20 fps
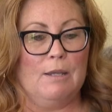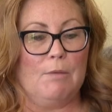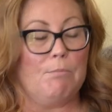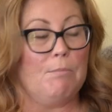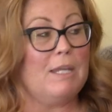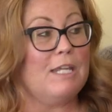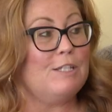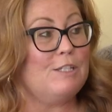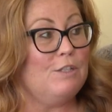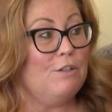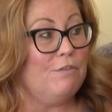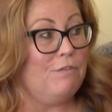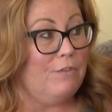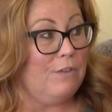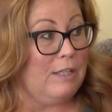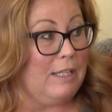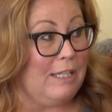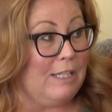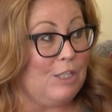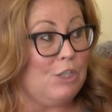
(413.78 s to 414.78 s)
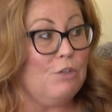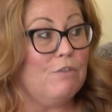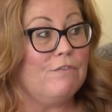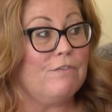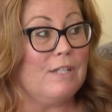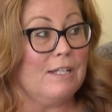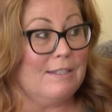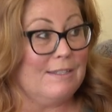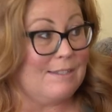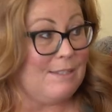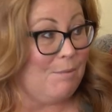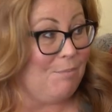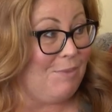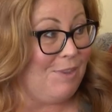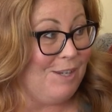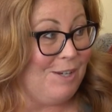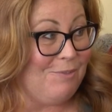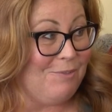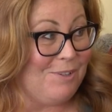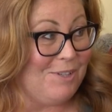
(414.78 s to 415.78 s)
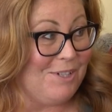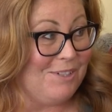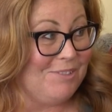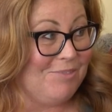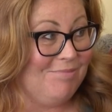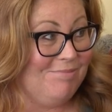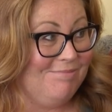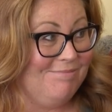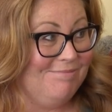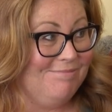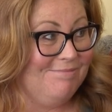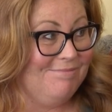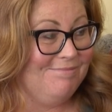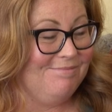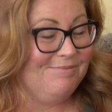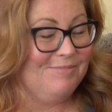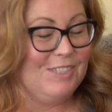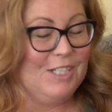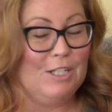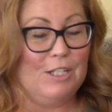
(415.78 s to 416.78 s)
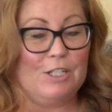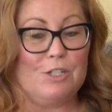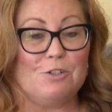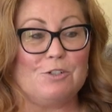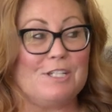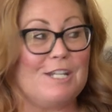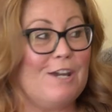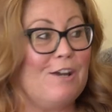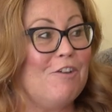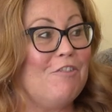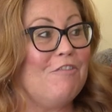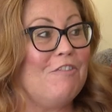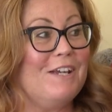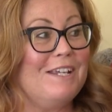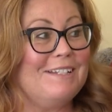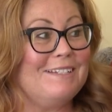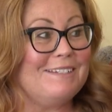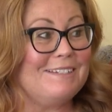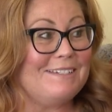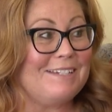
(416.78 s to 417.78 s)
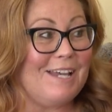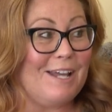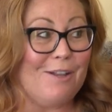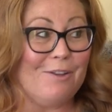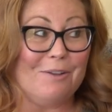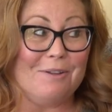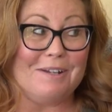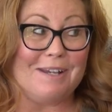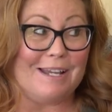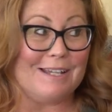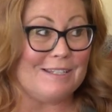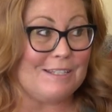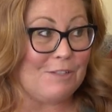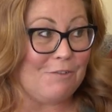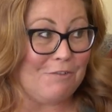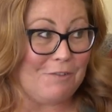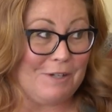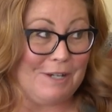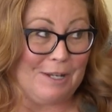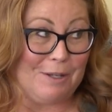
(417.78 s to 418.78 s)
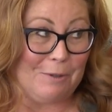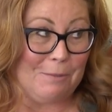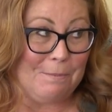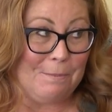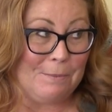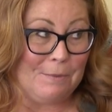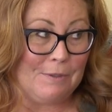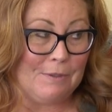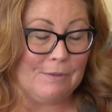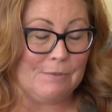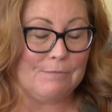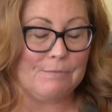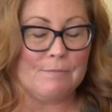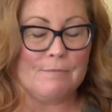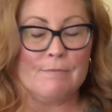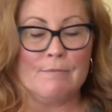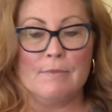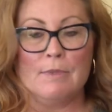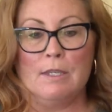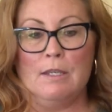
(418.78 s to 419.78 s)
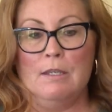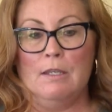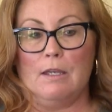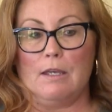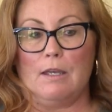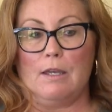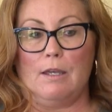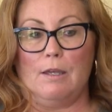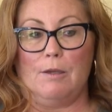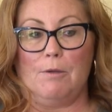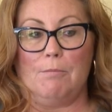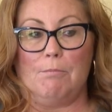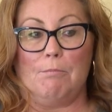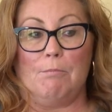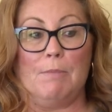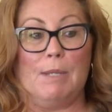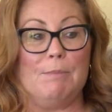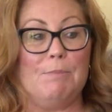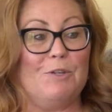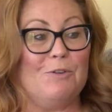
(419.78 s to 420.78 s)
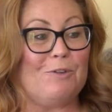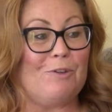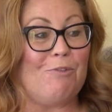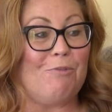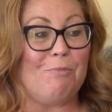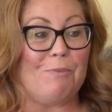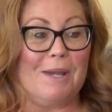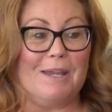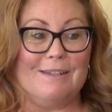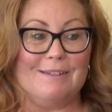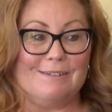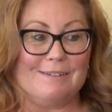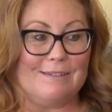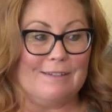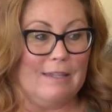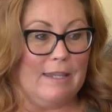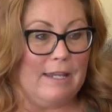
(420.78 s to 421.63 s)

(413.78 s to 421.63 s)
makes you feel like you've done something wrong. Yeah. You're terrified to tell and ask for help. Mm-hmm. Um, maybe you're threatened,